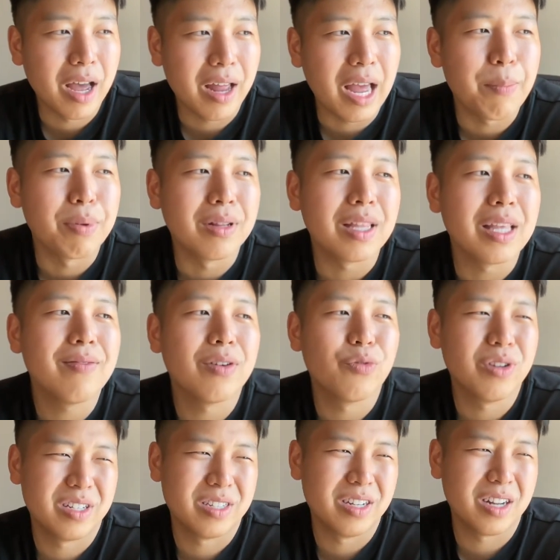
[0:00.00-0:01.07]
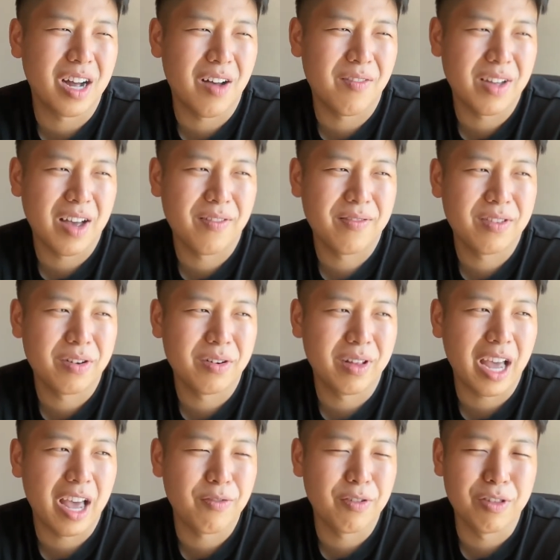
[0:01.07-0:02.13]
I believe it really took off after like
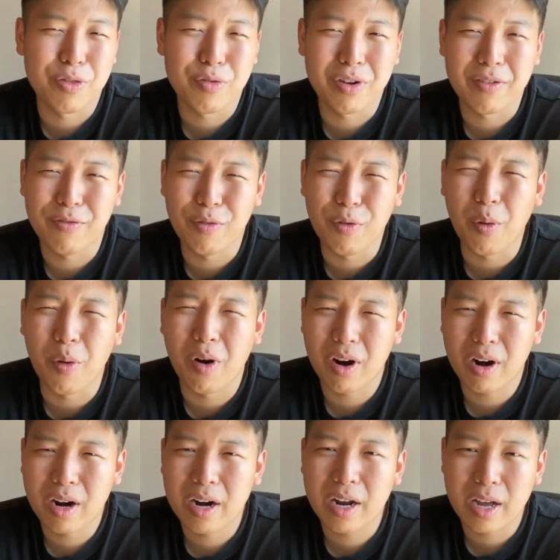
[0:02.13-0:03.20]
iPhone 3, 4,